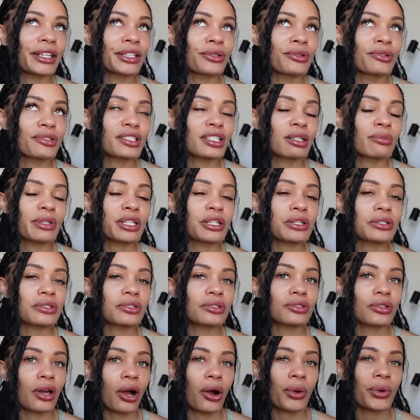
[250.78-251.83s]
used to be
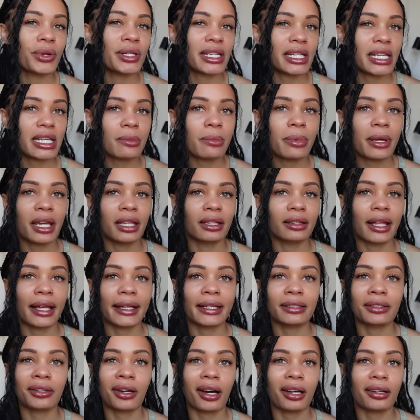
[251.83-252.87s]
so deep in
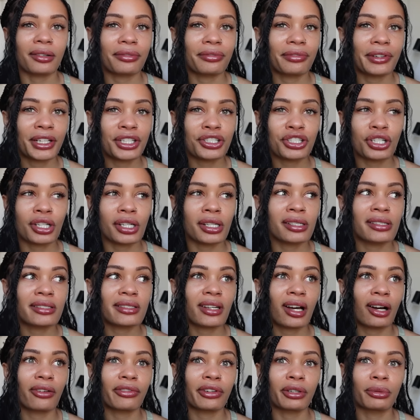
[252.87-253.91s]
like nonfiction,
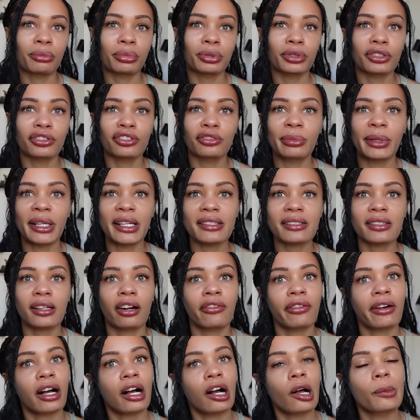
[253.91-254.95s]
self-improvement,
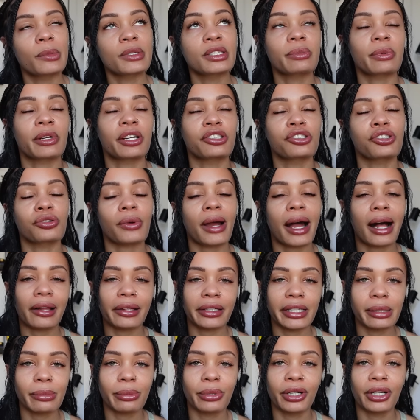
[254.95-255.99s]
self-help,
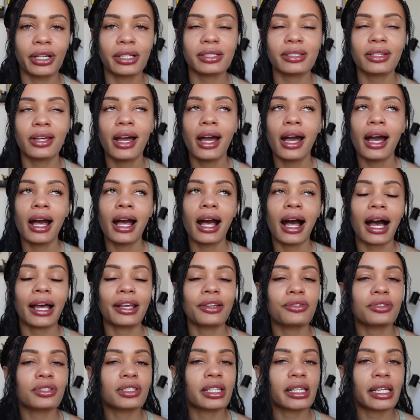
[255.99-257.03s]
spirituality books. I
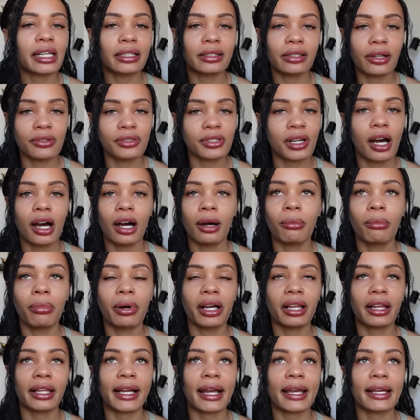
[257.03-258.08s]
used to eat those up,
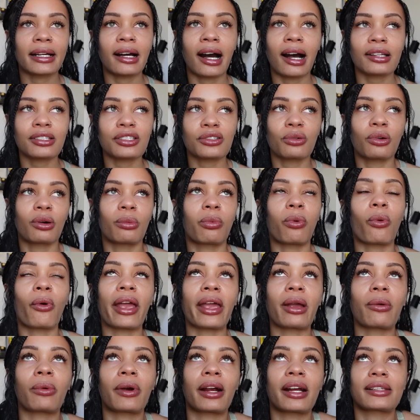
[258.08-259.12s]
but like it got to a
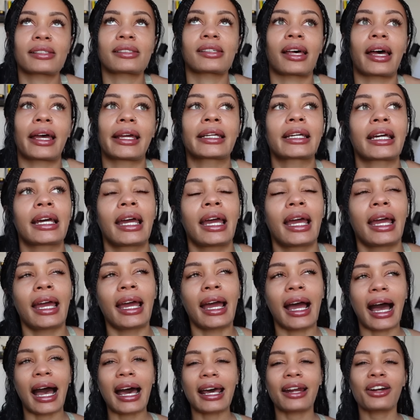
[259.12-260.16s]
point where it's like,
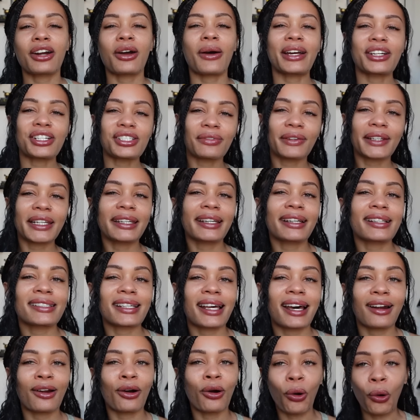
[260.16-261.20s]
I don't know, I just feel like it's
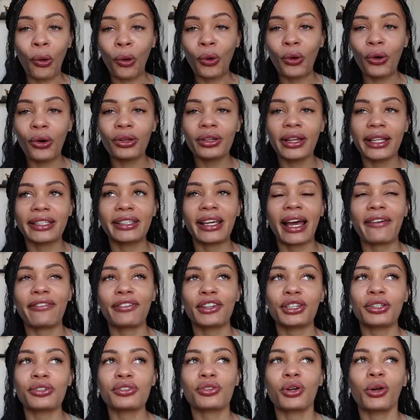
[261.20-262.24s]
kind of old. Like I feel
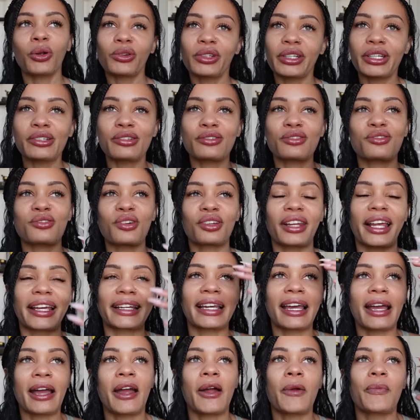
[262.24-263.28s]
like there's only so, like,